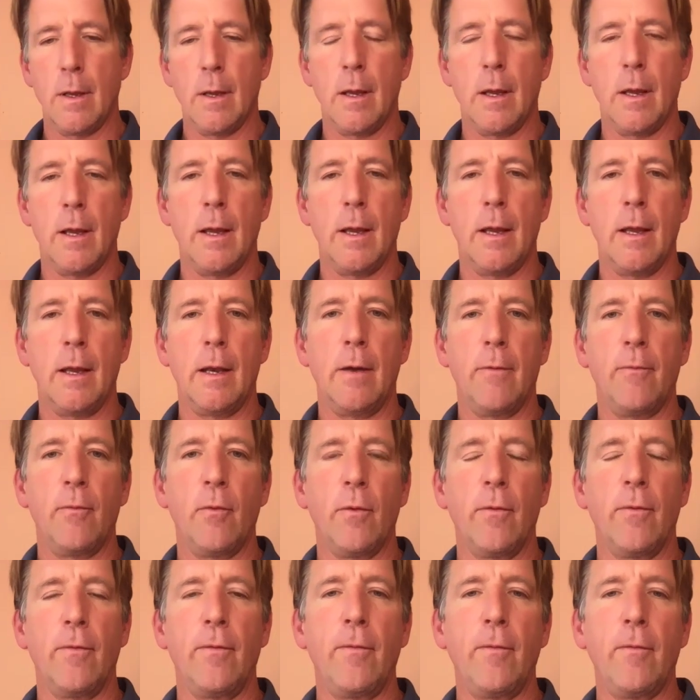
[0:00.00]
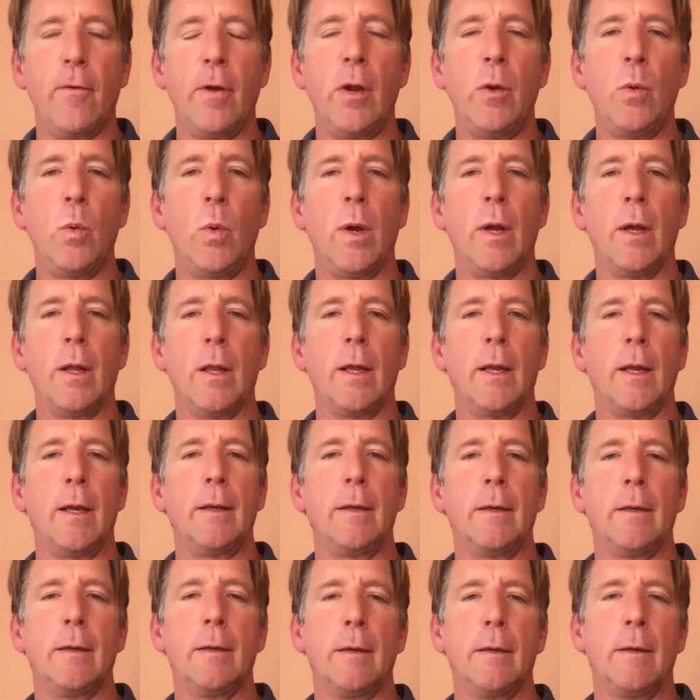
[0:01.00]
And if we're
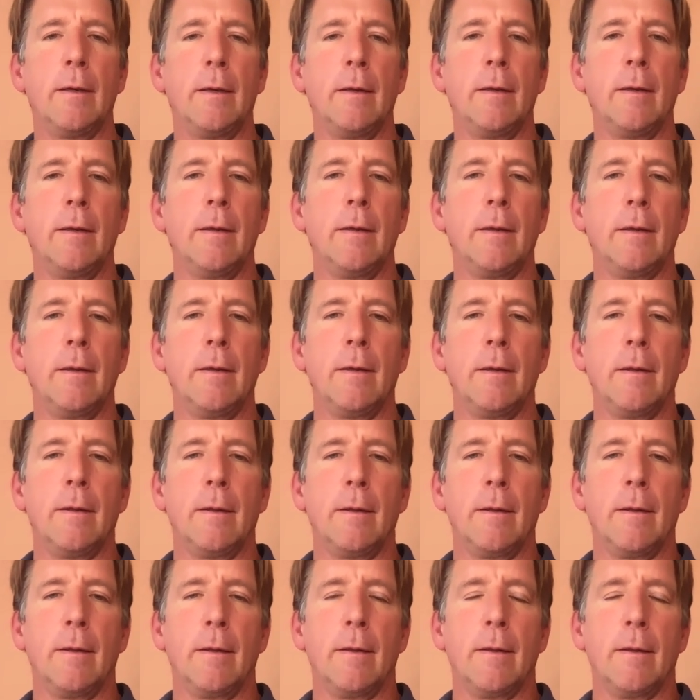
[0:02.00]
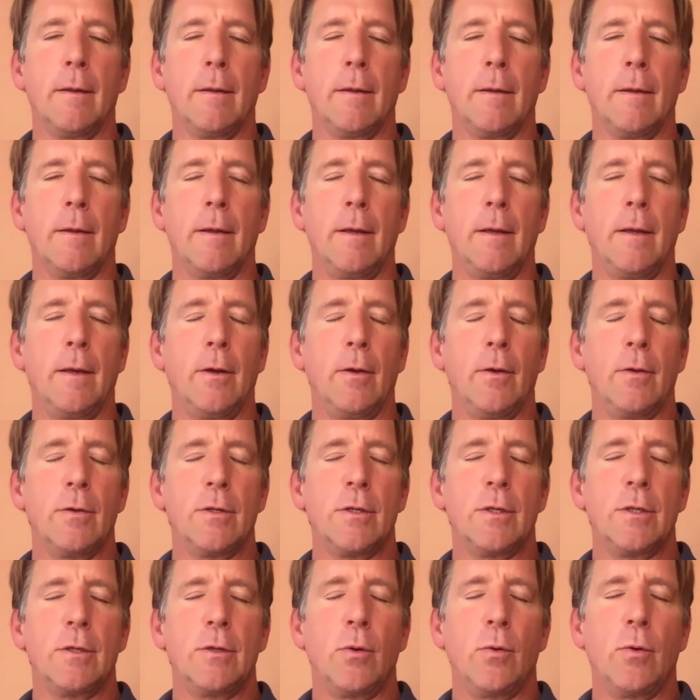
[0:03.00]
freewheeling,
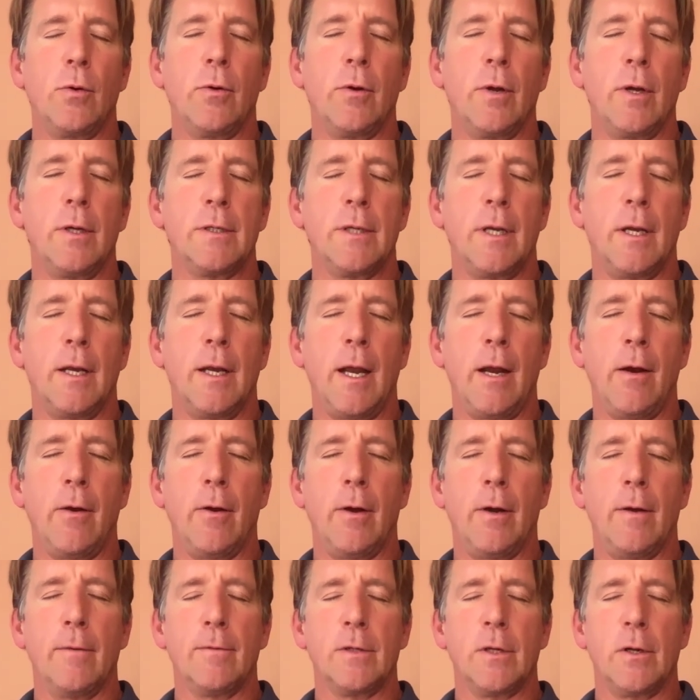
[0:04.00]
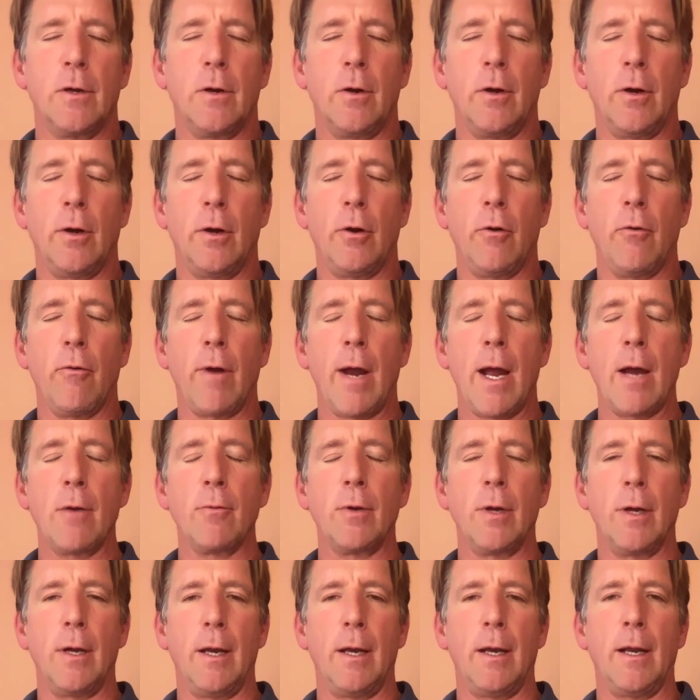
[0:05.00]
there's stories and narratives that aren't
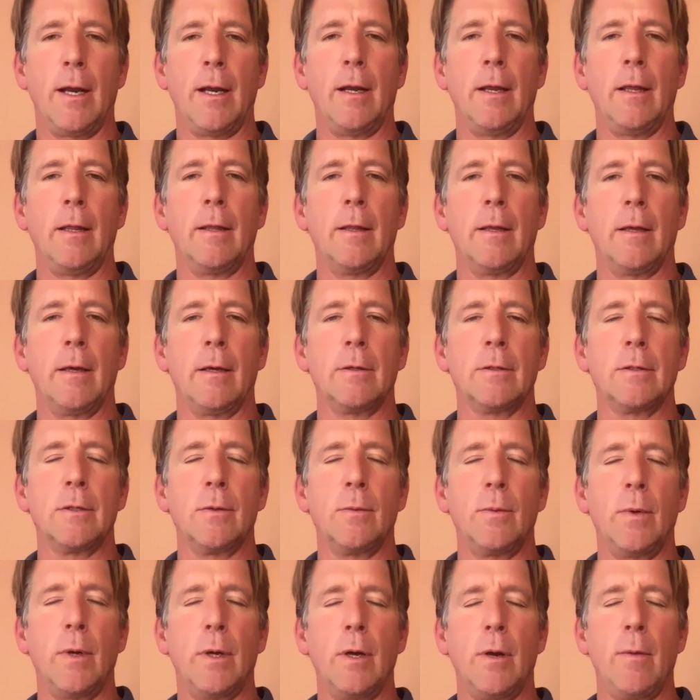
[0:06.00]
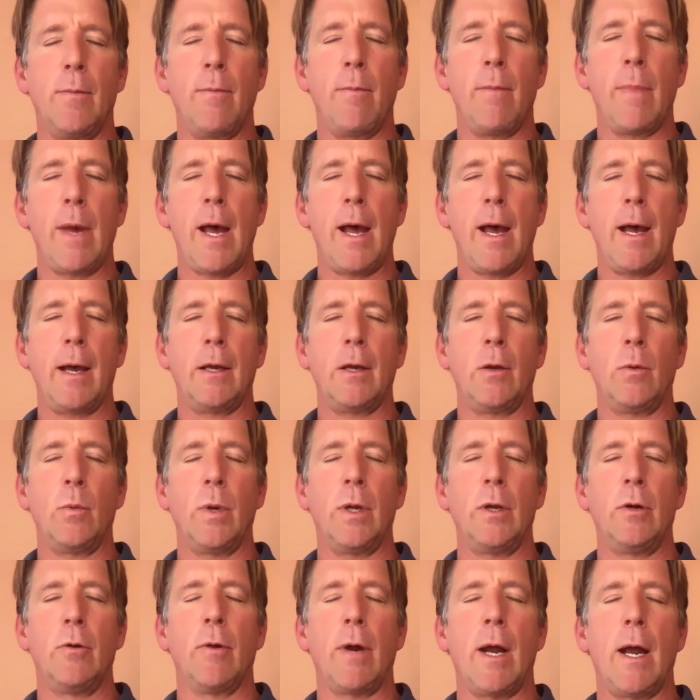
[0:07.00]
grounded in anything. So we come back and we
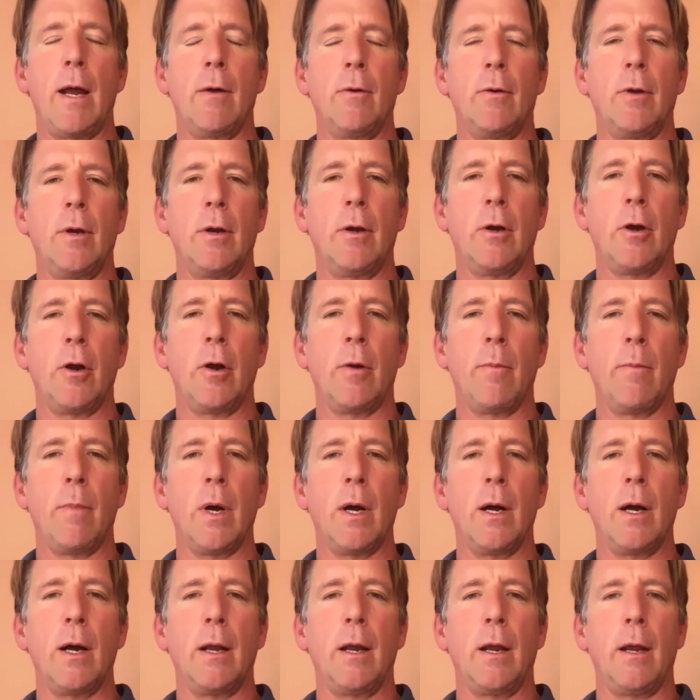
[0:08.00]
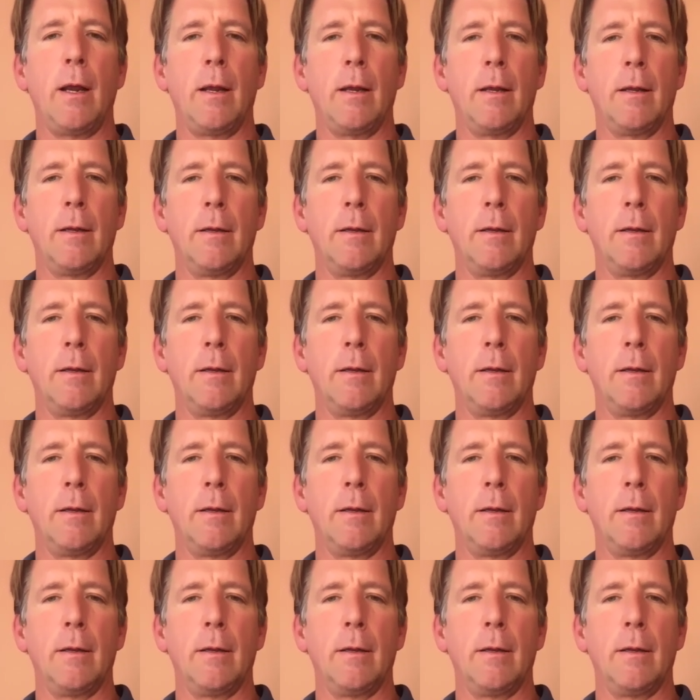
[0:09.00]
ground in our body.